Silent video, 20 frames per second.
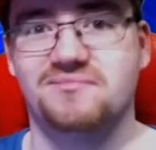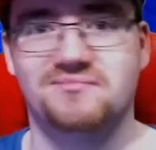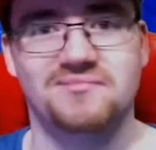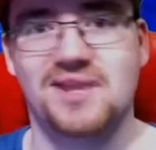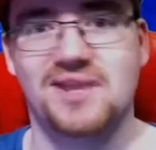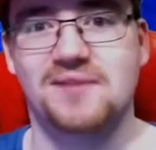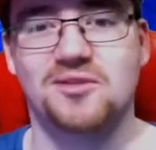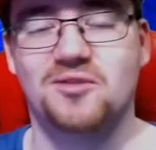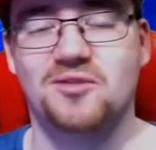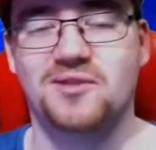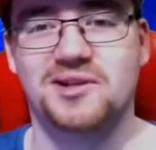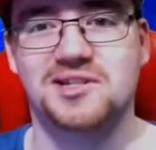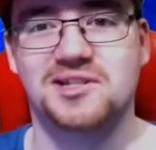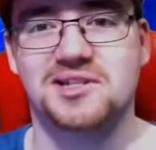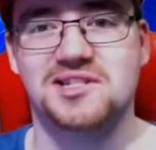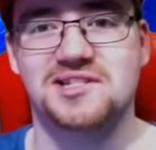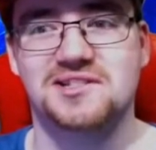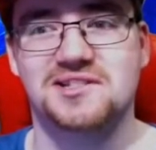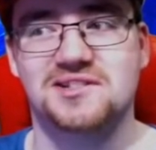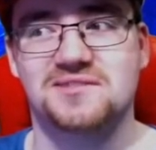I don't know why
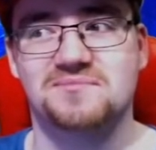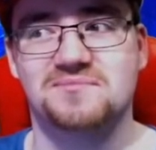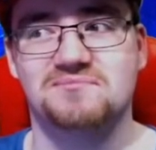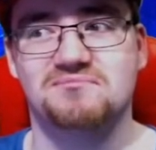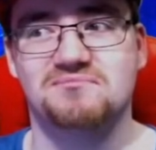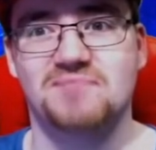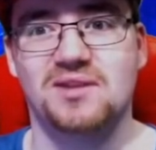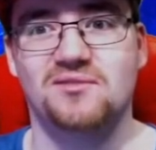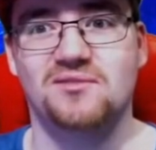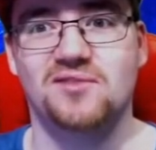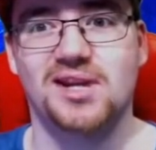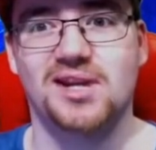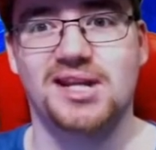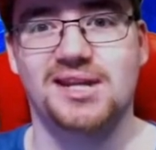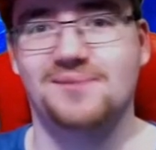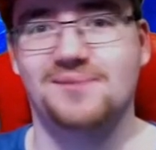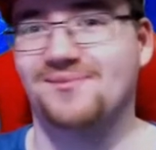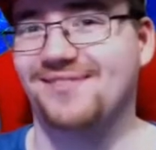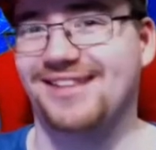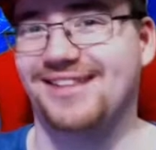it's being
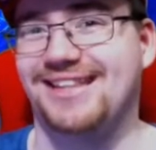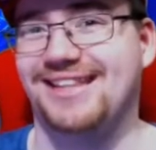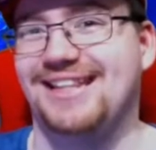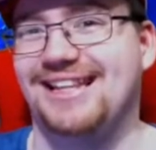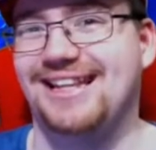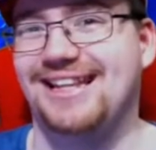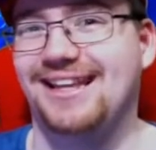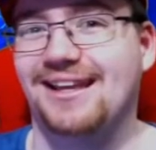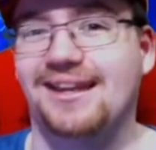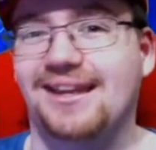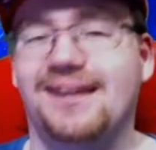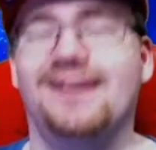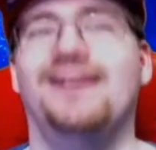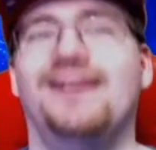funny.